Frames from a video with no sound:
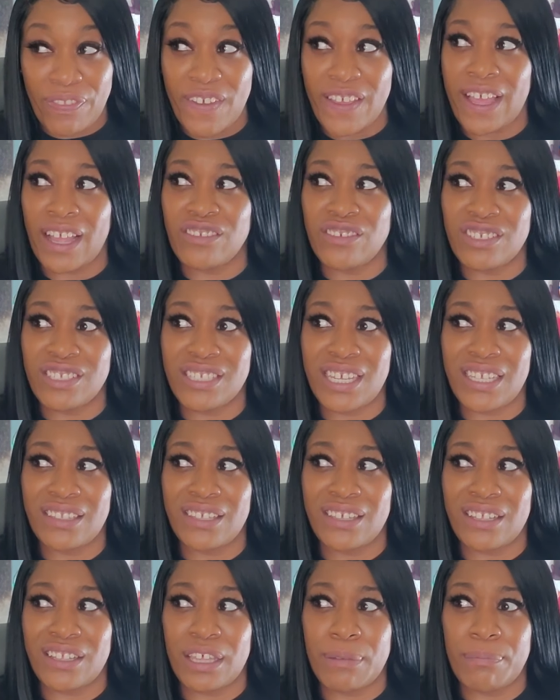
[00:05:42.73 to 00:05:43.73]
I think I just seen
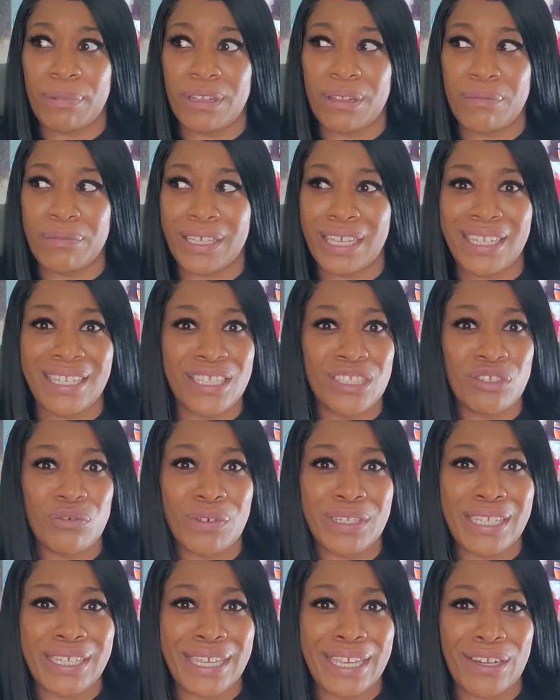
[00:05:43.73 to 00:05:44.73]
the clip of them getting into
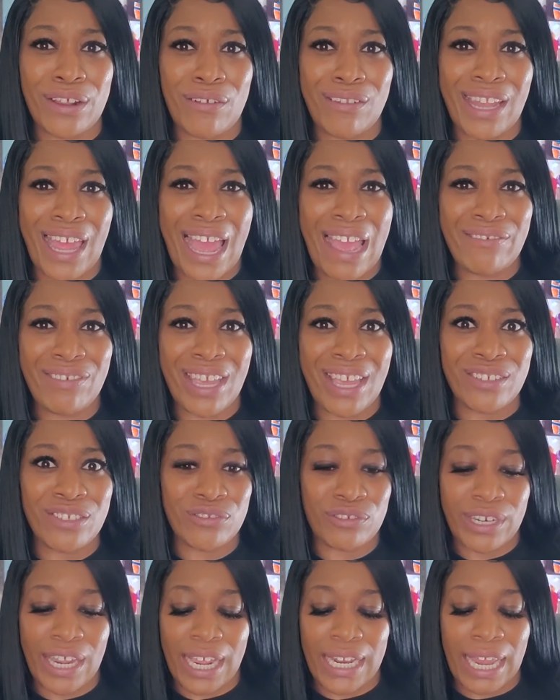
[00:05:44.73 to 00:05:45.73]
it again on live
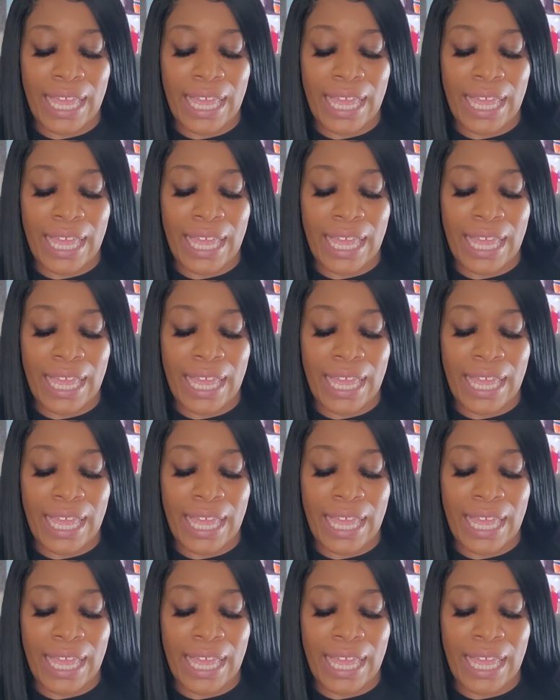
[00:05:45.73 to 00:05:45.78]
yesterday.